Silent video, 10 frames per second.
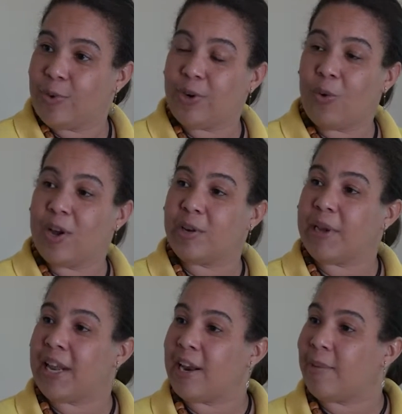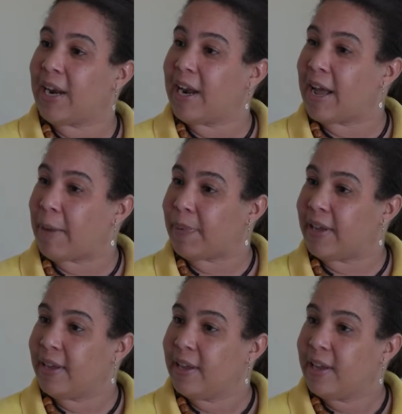We don't want to make the animal unhappy.